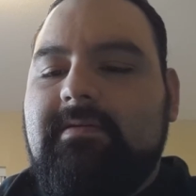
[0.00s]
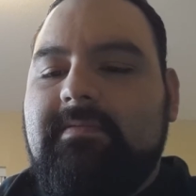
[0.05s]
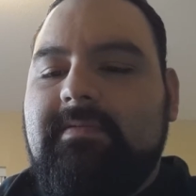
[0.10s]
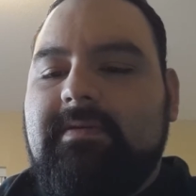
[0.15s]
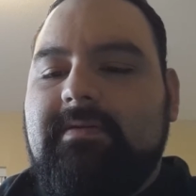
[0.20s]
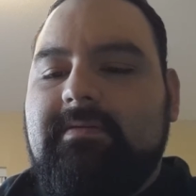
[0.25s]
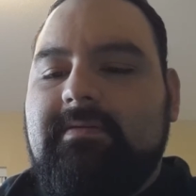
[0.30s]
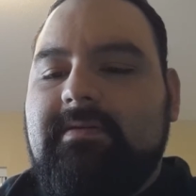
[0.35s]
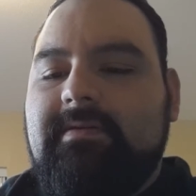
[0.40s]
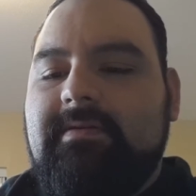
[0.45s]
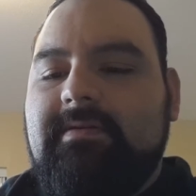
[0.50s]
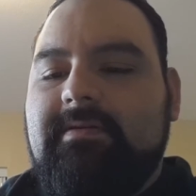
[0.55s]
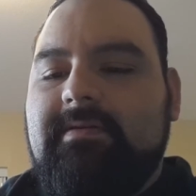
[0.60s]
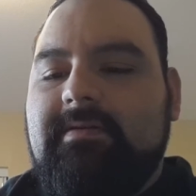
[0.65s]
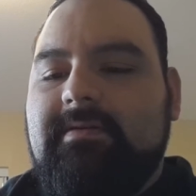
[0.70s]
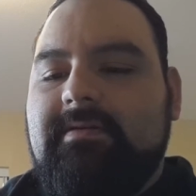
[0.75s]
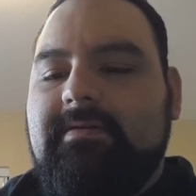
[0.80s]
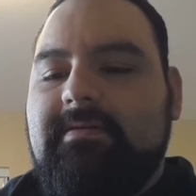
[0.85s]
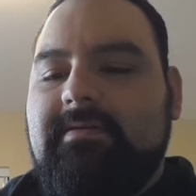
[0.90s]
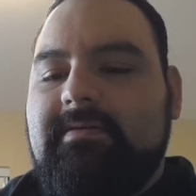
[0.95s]
Come on, get on
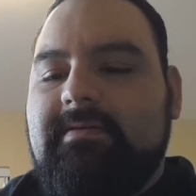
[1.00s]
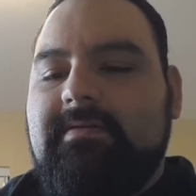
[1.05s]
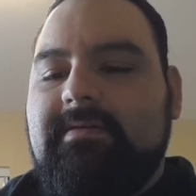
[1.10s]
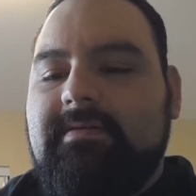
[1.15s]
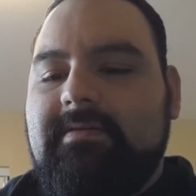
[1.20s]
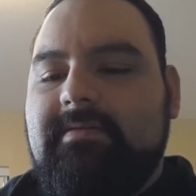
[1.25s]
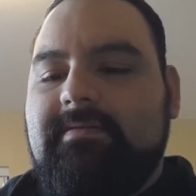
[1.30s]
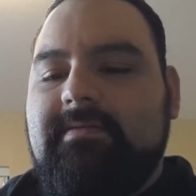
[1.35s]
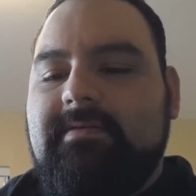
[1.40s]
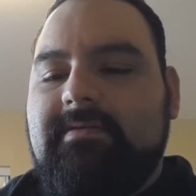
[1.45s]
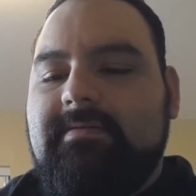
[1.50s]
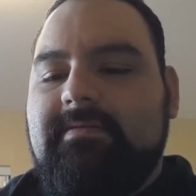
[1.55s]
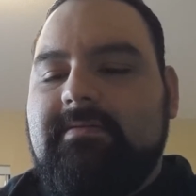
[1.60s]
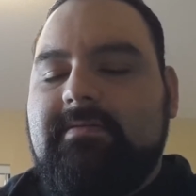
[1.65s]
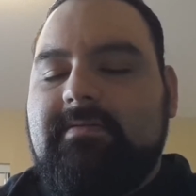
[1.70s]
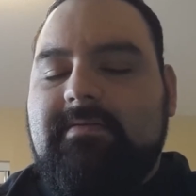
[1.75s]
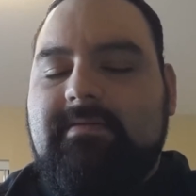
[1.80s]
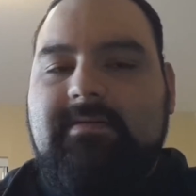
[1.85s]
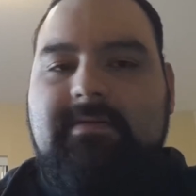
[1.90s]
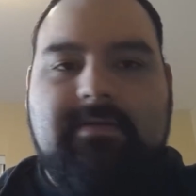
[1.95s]
there. There we go.
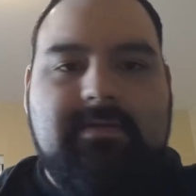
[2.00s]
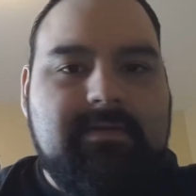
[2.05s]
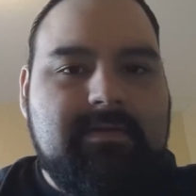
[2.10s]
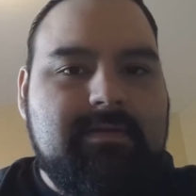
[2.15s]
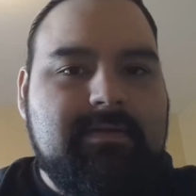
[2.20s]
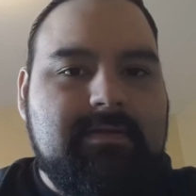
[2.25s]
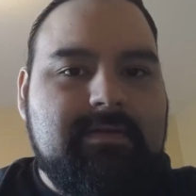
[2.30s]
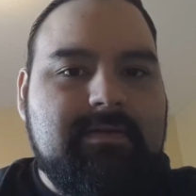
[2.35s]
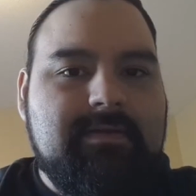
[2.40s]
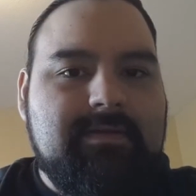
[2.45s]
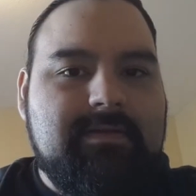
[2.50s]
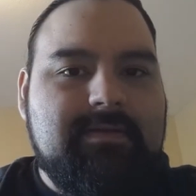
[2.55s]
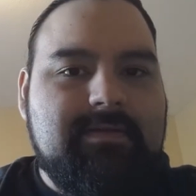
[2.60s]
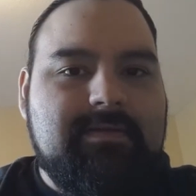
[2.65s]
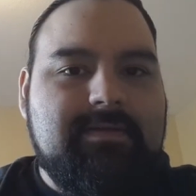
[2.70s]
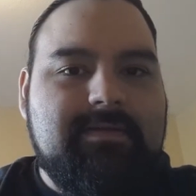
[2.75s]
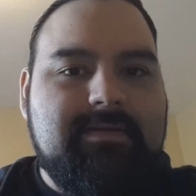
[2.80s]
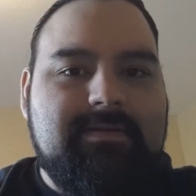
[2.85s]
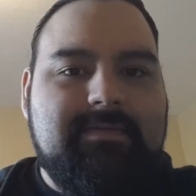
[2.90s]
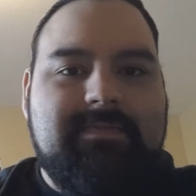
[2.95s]

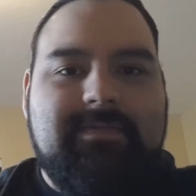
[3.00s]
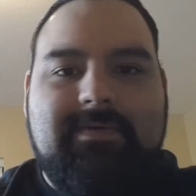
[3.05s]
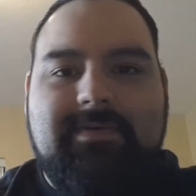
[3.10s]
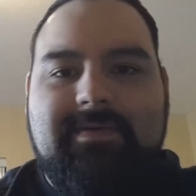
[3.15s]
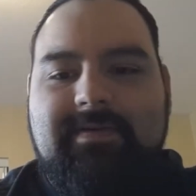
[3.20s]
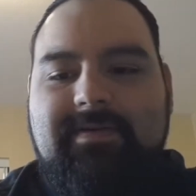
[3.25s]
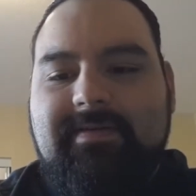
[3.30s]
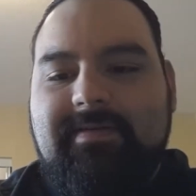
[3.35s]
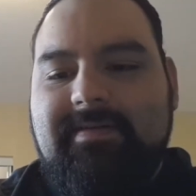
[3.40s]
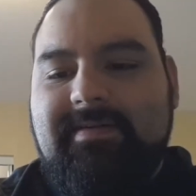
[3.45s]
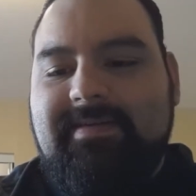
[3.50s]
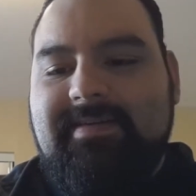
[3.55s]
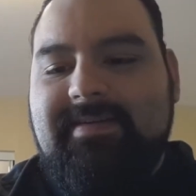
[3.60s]
More.